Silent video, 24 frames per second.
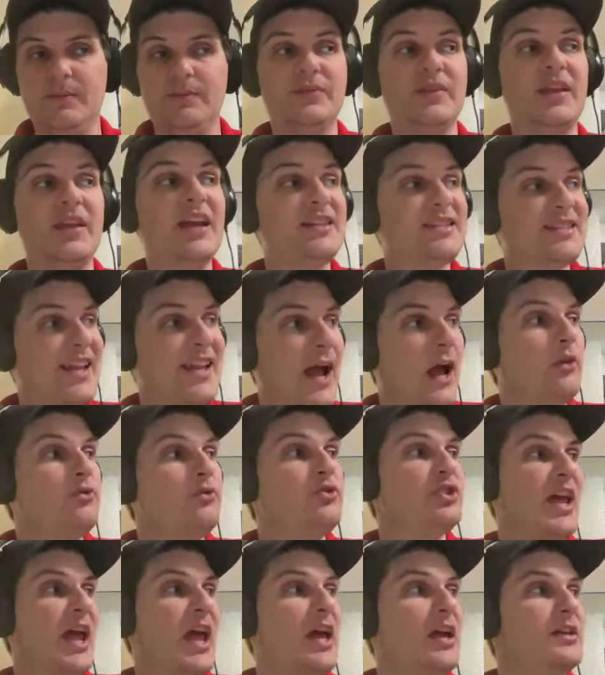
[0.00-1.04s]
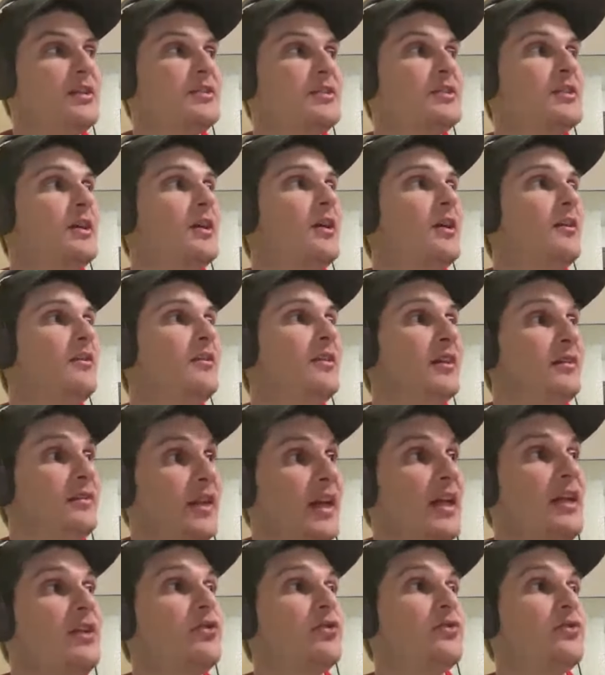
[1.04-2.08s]
It's couched as the
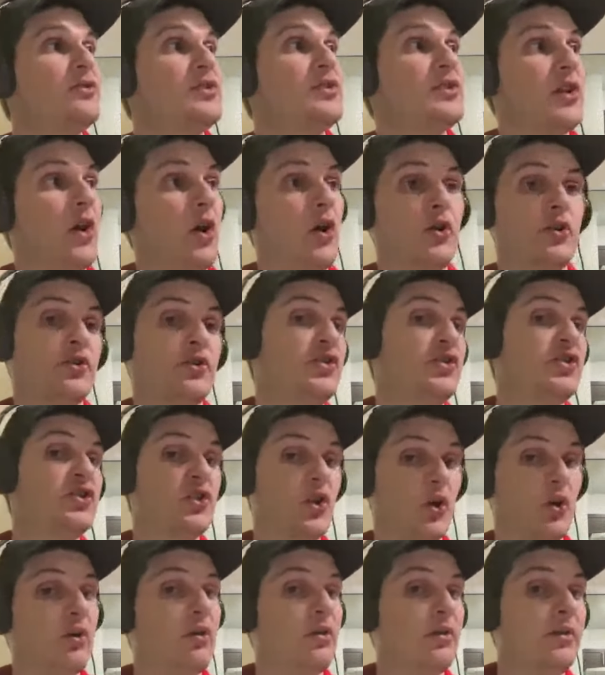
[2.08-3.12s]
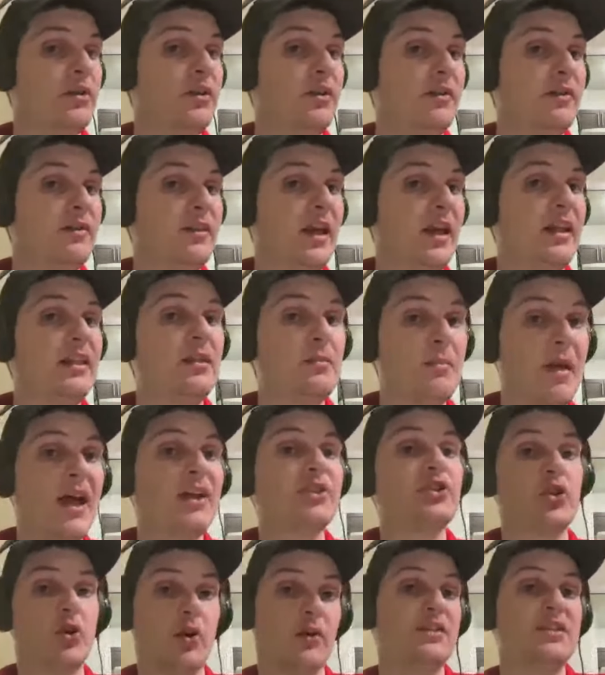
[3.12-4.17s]
Lakers are concerned that the
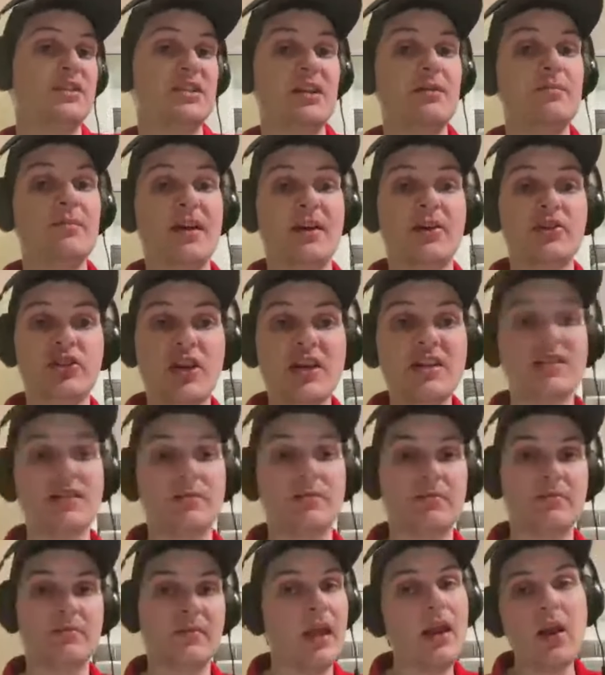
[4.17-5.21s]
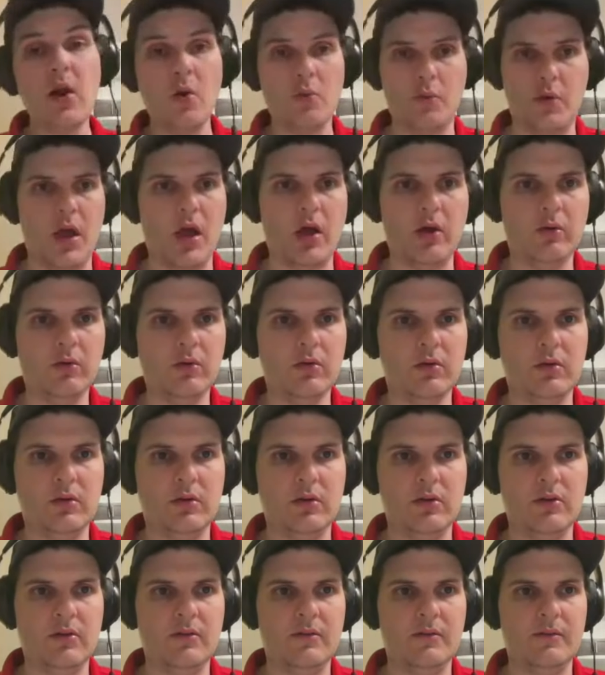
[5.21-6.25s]
Magic are the team that could chase them. They don't know.
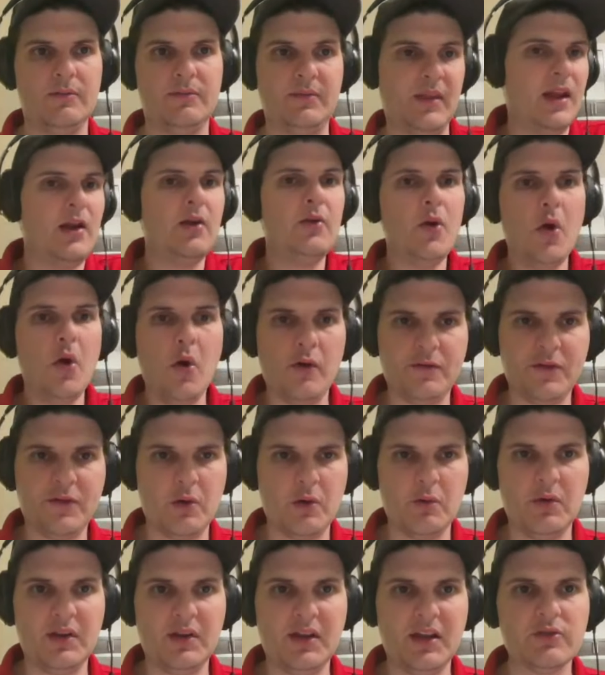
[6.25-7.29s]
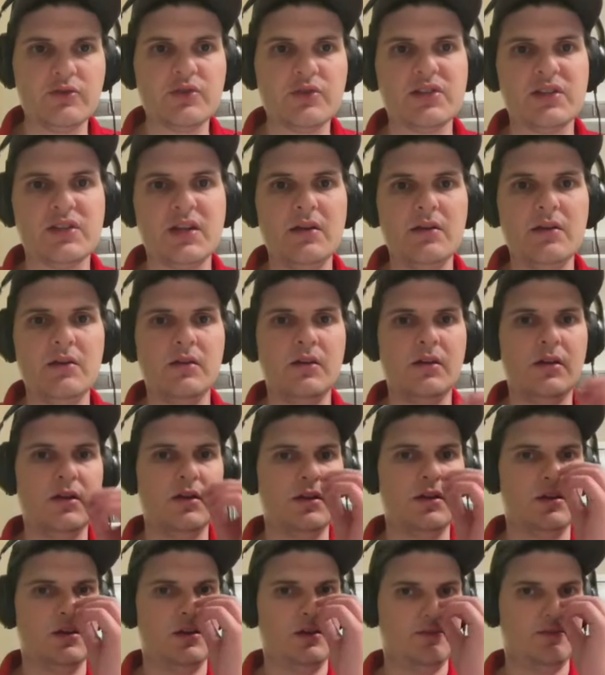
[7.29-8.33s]
They don't know if they're really interested.
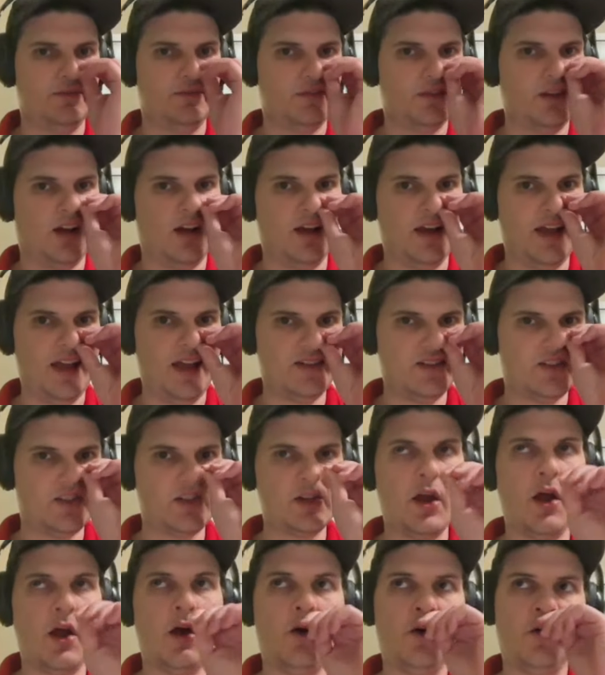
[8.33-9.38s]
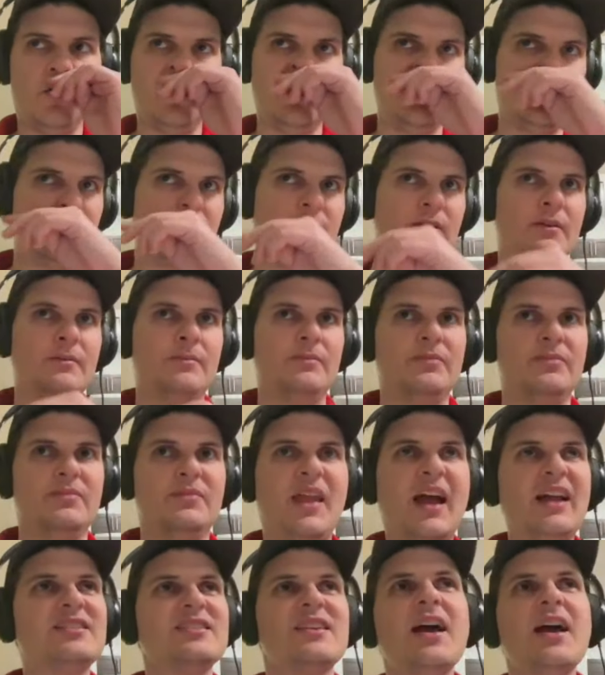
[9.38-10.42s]
Uh, and so
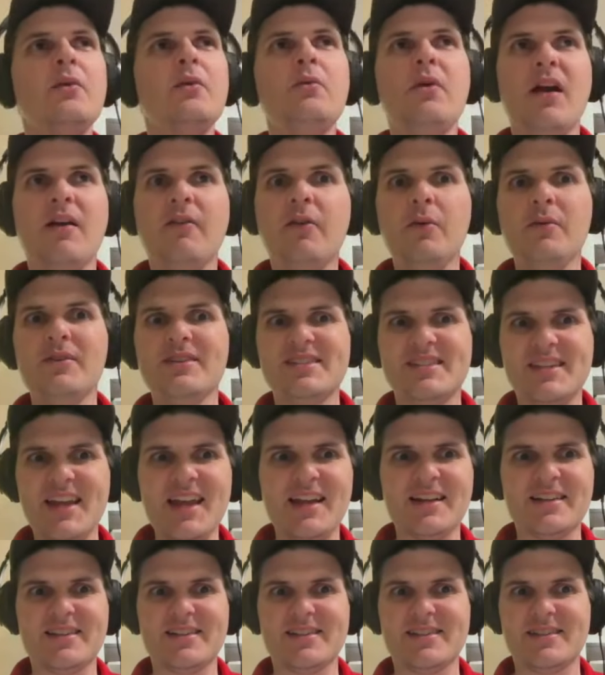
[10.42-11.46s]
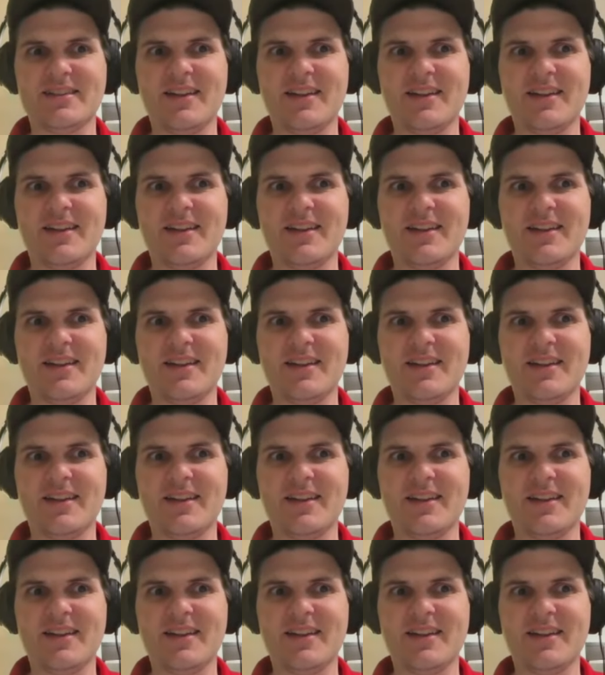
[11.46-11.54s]
that's kind of where everyone sits.